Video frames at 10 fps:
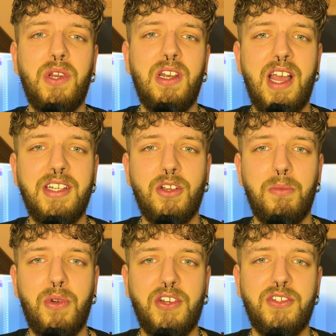light
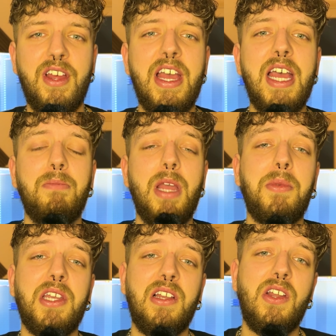compression,
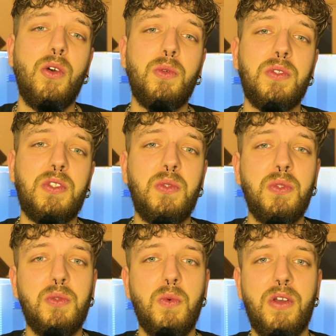maybe a low
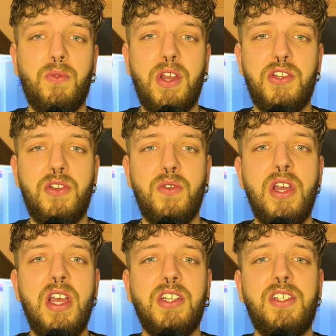2:1 ratio,
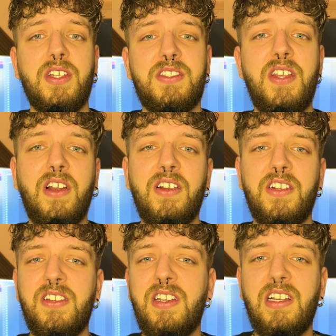just tickling the
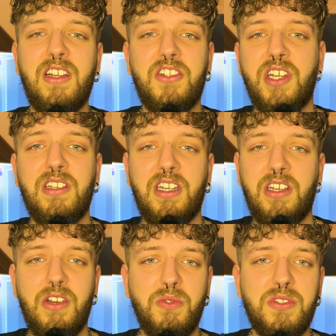needle gently
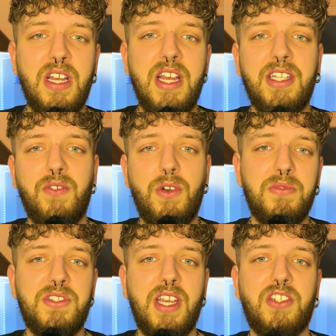glues the rhythm
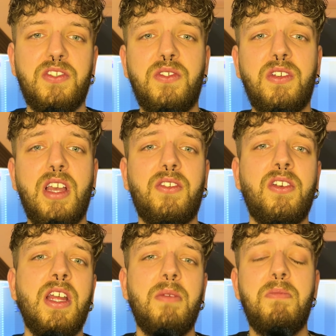section together,
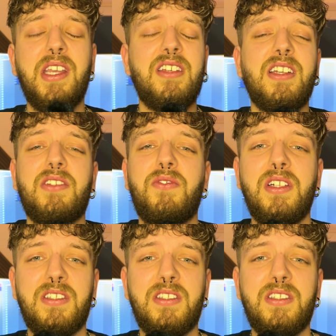making it feel